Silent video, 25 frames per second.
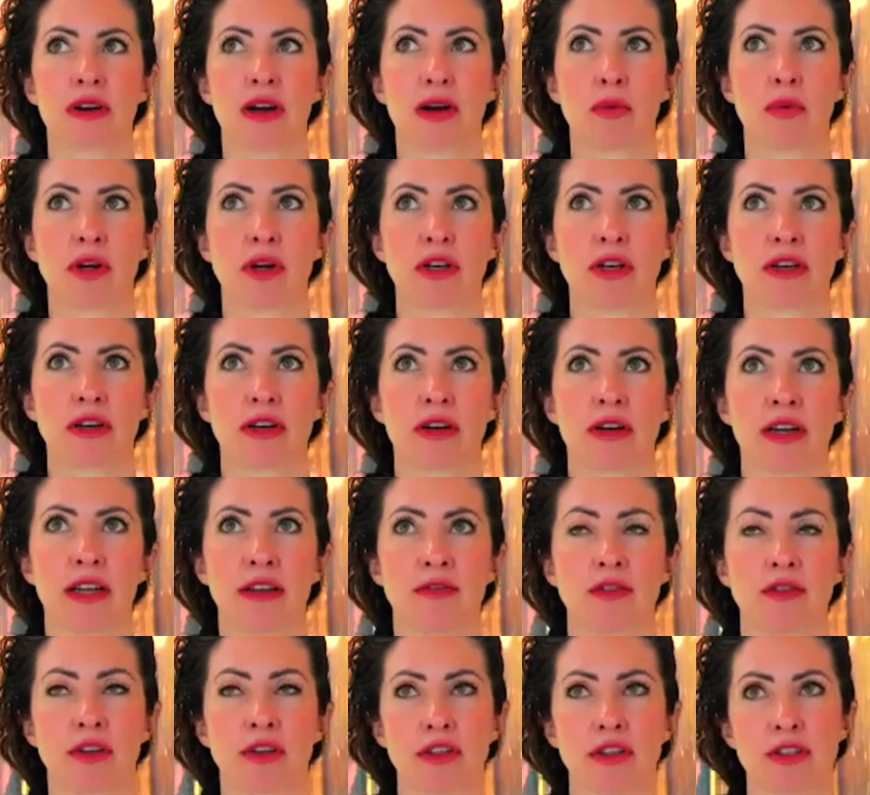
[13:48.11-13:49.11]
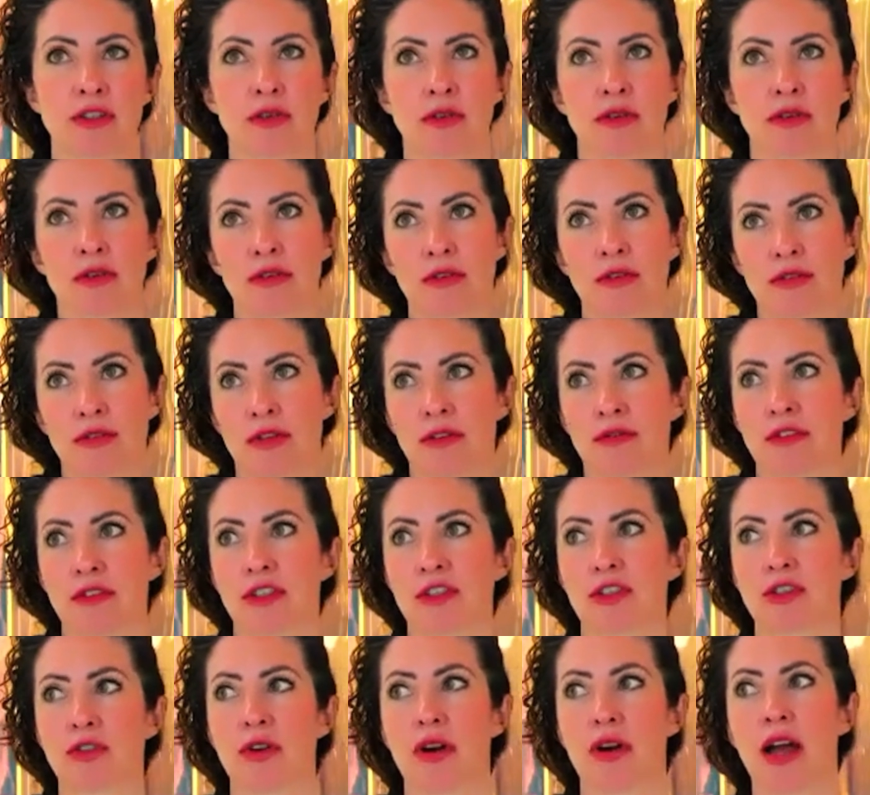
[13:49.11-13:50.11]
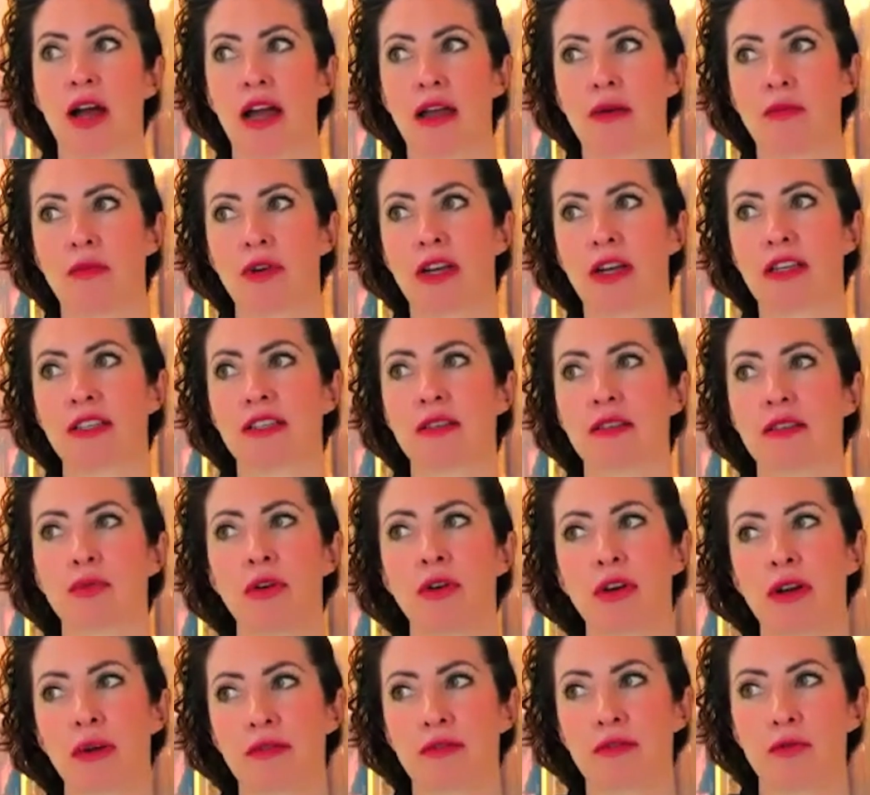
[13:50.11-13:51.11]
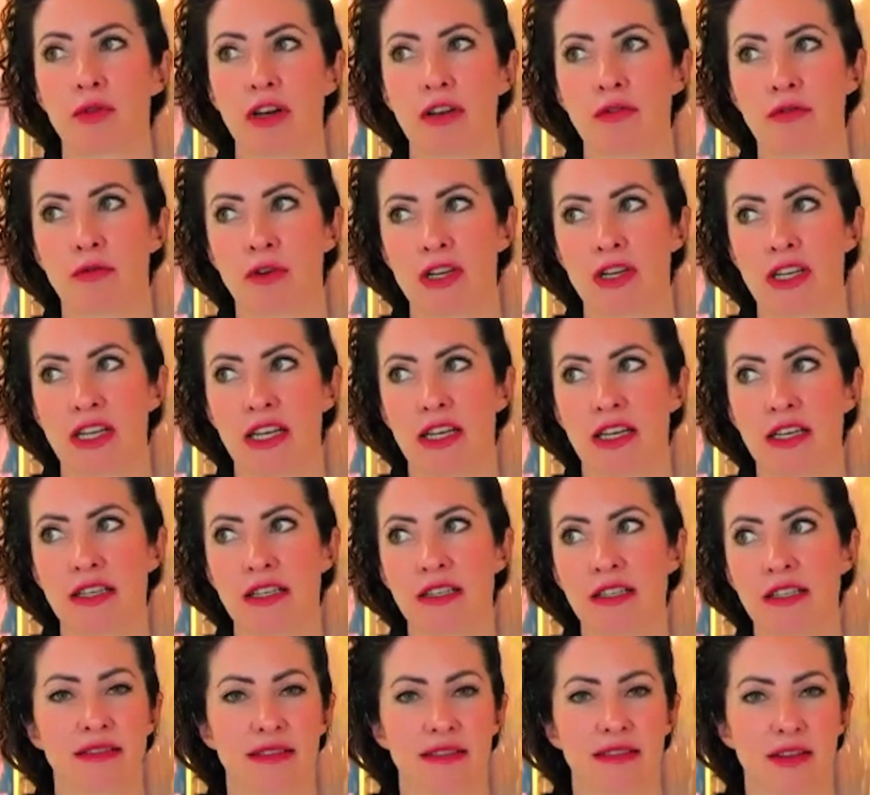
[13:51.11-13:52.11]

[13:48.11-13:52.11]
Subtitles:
I wonder if you could sort of describe, right? Because the program's 44 days.